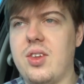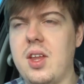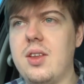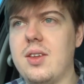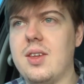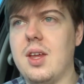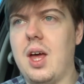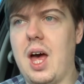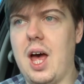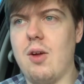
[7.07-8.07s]
since
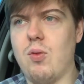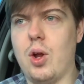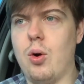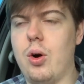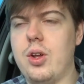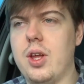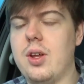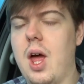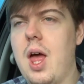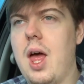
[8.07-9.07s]
I've recorded